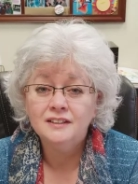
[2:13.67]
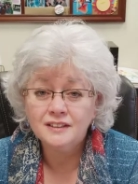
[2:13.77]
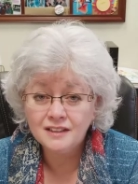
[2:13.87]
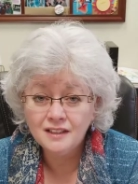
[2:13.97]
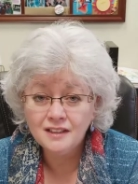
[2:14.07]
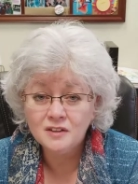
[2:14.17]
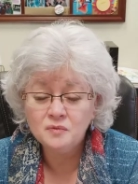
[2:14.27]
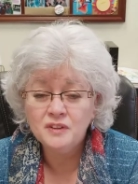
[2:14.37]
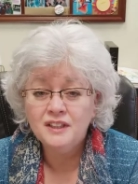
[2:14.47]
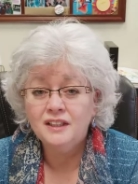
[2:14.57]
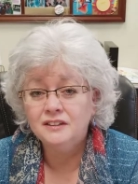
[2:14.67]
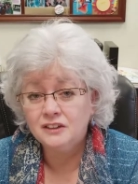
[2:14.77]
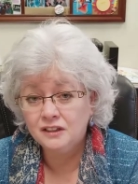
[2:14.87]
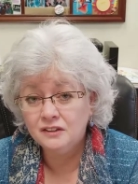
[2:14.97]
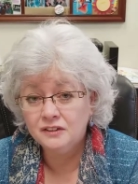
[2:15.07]
to come and
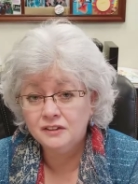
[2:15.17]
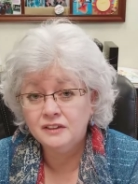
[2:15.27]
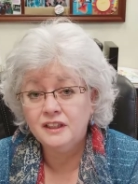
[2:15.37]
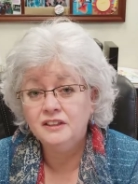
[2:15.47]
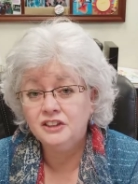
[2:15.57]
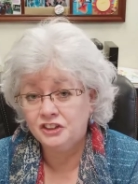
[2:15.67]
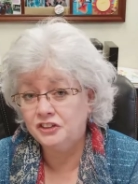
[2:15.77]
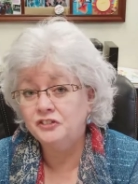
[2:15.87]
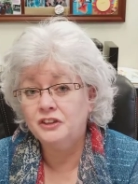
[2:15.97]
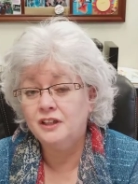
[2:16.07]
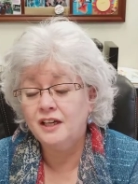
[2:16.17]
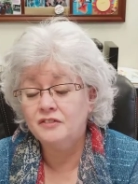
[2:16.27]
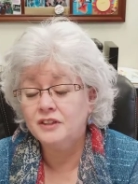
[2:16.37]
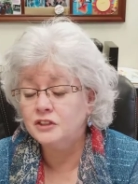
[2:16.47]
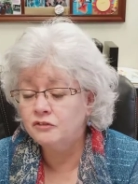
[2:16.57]
to learn and to shift your
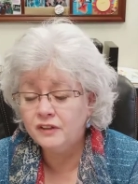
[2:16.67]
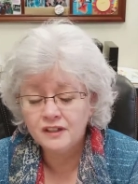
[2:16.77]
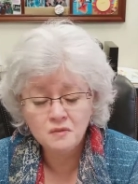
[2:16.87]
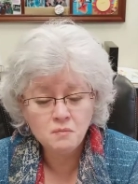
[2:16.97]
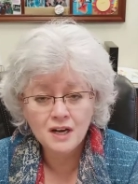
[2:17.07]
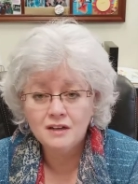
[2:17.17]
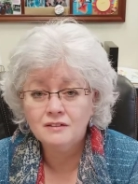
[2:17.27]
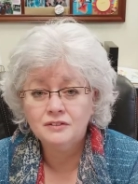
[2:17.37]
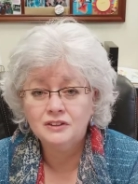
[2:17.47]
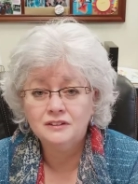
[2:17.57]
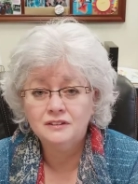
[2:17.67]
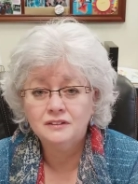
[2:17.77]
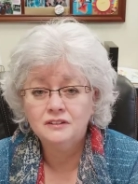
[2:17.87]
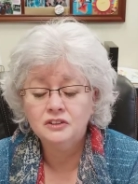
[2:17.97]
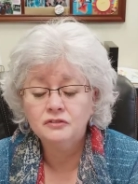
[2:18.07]
life. That's very powerful.
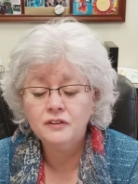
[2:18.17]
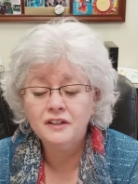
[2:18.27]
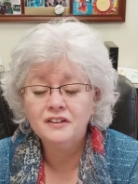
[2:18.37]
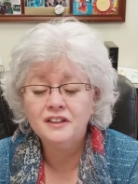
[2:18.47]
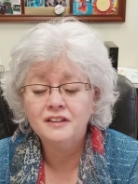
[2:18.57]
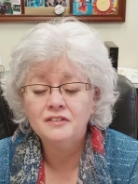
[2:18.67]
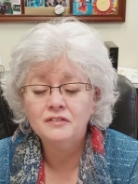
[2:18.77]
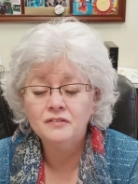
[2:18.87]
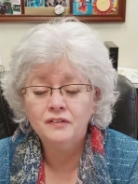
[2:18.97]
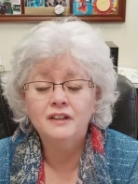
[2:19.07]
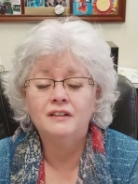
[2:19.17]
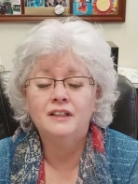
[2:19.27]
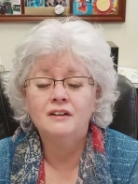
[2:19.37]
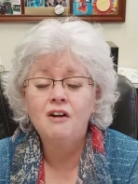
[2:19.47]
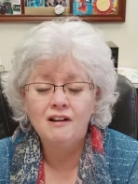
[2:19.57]
It's very,
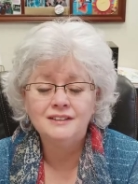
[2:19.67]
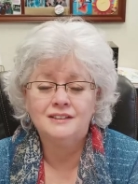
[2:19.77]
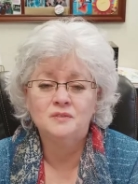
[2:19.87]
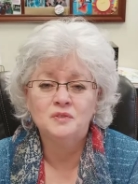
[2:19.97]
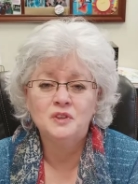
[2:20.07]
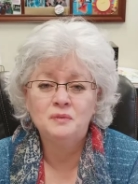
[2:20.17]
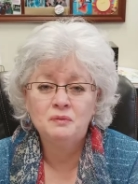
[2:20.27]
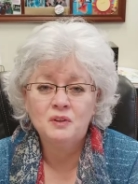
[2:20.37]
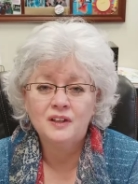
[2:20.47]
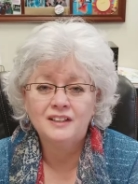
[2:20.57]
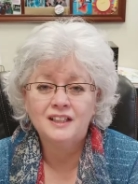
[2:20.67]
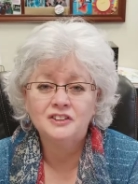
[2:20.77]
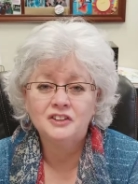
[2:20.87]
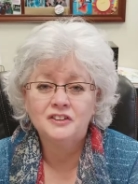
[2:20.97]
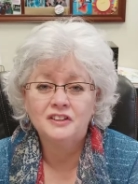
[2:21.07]
very awesome to be part of that
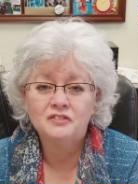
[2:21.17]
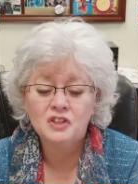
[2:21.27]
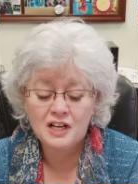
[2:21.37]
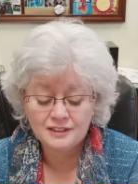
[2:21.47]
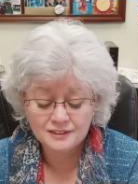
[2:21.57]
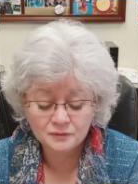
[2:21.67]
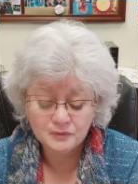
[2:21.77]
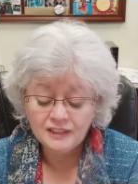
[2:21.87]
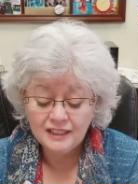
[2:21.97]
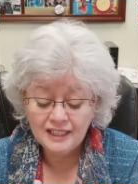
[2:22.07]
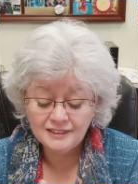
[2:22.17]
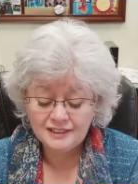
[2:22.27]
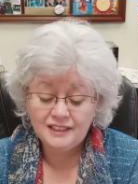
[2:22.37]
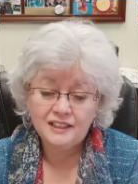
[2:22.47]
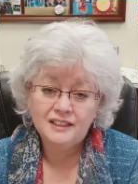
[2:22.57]
journey for us. The last
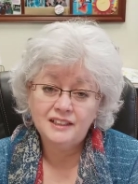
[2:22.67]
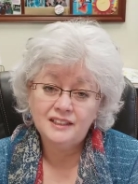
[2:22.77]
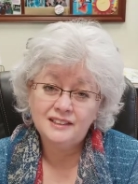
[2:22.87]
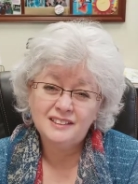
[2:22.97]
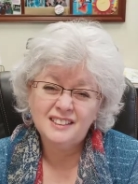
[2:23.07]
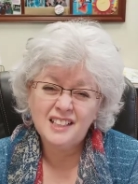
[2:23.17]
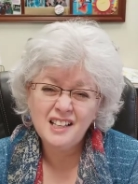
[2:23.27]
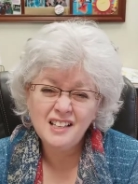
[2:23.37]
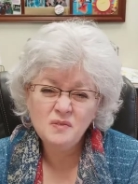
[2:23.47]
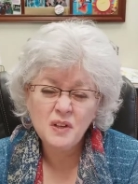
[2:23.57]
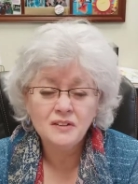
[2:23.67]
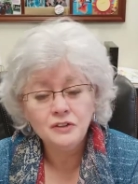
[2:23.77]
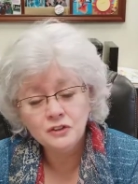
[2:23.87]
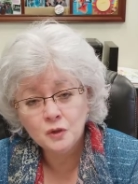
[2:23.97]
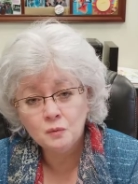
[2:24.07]
thing is some of
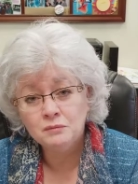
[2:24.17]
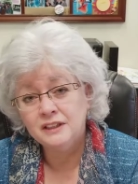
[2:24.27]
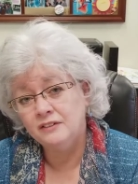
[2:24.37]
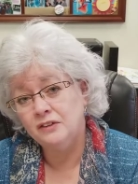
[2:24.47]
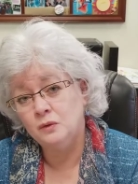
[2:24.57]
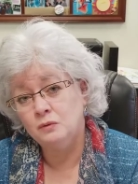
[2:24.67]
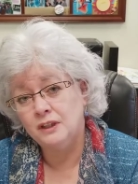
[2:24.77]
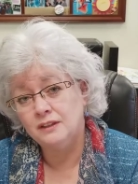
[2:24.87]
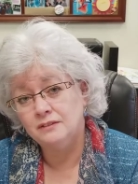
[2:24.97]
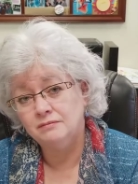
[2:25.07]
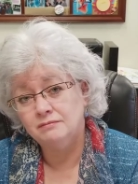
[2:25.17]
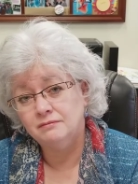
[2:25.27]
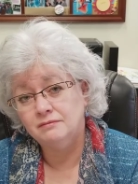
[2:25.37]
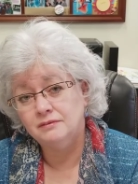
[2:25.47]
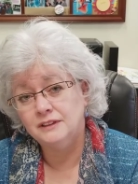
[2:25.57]
you don't believe it'll work.
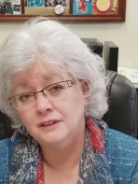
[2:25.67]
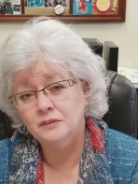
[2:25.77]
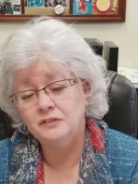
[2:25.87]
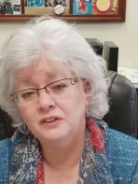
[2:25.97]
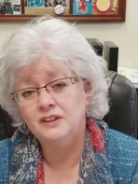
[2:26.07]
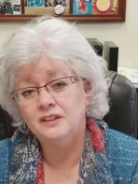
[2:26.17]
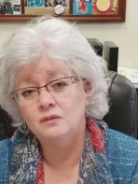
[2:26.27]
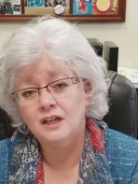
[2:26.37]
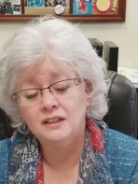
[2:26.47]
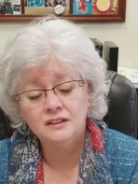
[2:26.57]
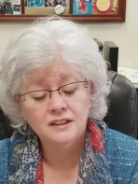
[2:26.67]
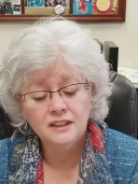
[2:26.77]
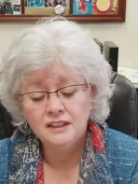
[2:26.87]
Some of you think, well,